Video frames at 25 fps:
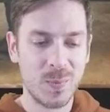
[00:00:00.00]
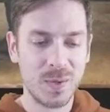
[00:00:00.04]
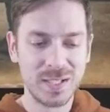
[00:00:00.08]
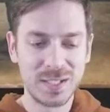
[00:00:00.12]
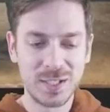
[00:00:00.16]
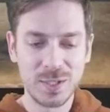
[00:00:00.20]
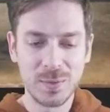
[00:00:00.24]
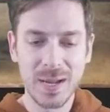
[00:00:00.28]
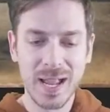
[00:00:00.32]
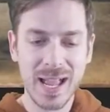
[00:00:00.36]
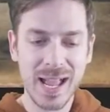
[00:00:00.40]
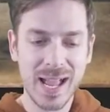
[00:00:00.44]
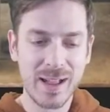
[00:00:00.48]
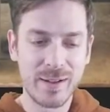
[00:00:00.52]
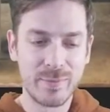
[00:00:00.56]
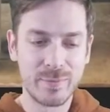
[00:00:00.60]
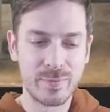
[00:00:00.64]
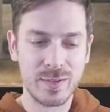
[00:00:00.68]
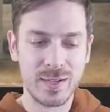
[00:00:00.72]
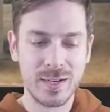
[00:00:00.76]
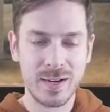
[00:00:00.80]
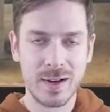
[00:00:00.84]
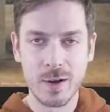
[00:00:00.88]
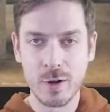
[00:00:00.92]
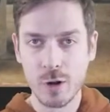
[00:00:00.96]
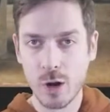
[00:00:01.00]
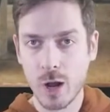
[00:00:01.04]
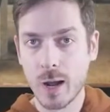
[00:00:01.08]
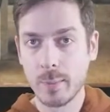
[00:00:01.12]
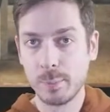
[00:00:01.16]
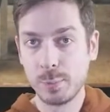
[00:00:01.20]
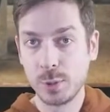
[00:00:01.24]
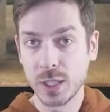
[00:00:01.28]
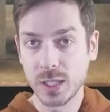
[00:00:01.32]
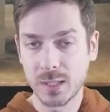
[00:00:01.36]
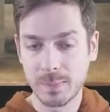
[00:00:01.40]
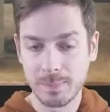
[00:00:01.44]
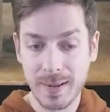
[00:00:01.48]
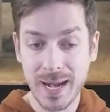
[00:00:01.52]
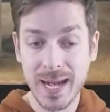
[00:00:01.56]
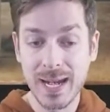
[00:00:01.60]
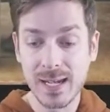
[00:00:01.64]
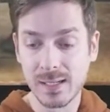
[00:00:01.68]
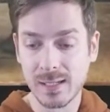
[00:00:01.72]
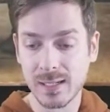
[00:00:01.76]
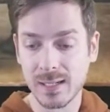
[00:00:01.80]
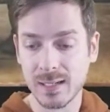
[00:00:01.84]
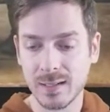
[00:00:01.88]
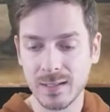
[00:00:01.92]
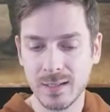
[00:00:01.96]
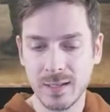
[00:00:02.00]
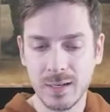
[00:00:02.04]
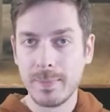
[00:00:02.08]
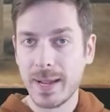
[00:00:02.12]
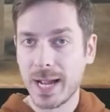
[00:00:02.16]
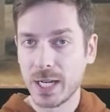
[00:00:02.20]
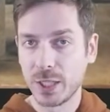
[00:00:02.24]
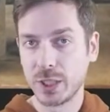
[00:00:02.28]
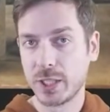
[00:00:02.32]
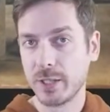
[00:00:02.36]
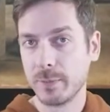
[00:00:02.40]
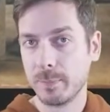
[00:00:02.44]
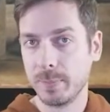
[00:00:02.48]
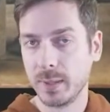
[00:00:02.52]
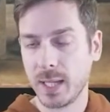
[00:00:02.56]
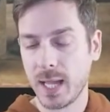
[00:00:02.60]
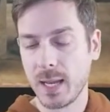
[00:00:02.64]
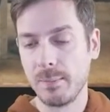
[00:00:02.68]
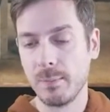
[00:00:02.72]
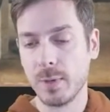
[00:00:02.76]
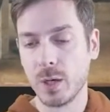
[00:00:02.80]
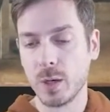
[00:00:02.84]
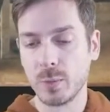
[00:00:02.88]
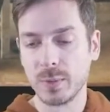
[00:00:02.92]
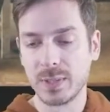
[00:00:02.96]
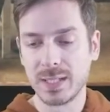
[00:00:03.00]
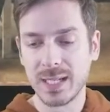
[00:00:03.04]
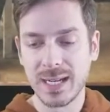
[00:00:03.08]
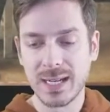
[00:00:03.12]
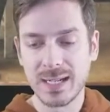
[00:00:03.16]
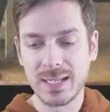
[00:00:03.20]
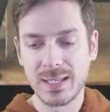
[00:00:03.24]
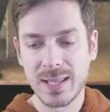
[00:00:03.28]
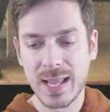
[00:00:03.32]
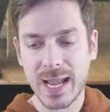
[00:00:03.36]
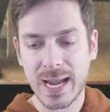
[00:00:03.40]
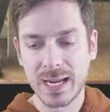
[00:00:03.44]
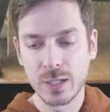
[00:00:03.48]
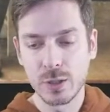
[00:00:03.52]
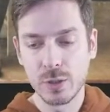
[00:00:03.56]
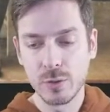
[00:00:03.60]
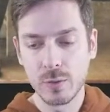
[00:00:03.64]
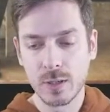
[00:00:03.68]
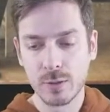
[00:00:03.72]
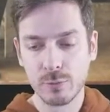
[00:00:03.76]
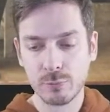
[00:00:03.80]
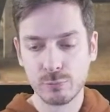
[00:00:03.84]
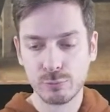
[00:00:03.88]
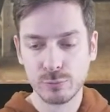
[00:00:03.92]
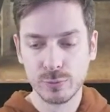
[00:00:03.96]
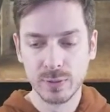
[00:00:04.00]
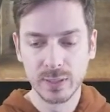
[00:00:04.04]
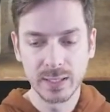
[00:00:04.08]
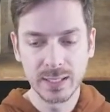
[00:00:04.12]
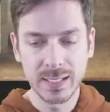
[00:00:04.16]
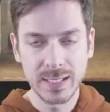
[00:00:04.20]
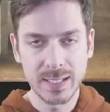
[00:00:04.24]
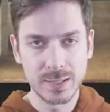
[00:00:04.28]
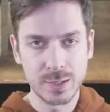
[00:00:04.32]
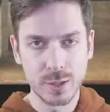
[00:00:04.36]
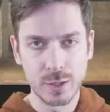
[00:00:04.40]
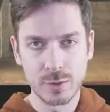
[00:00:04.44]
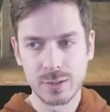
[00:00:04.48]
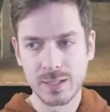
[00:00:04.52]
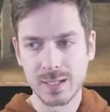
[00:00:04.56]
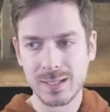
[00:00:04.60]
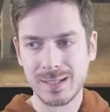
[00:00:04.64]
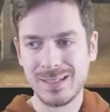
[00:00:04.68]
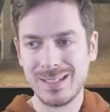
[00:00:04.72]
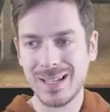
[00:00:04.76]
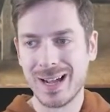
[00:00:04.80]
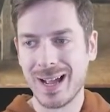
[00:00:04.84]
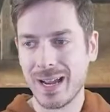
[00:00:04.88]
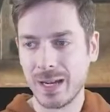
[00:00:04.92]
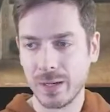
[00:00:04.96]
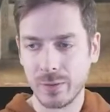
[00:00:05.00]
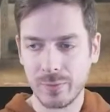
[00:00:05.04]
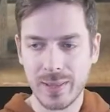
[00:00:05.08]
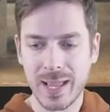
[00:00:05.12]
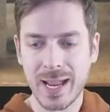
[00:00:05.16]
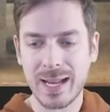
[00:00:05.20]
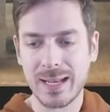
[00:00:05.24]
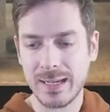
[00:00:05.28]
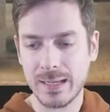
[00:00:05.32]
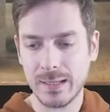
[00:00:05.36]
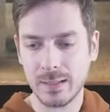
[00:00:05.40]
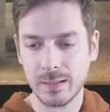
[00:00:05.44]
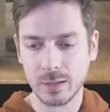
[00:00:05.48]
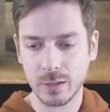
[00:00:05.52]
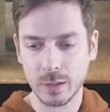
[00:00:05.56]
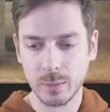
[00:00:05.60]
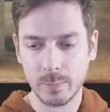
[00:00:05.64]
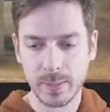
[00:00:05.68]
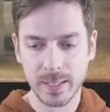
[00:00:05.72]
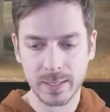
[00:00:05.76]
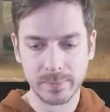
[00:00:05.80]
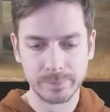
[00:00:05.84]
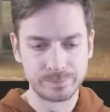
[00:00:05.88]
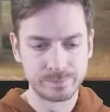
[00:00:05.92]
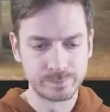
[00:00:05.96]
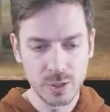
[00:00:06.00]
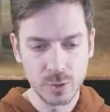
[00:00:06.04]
Once you have an object painted, the magic of blend modes is that you can really start to dial that in a little bit.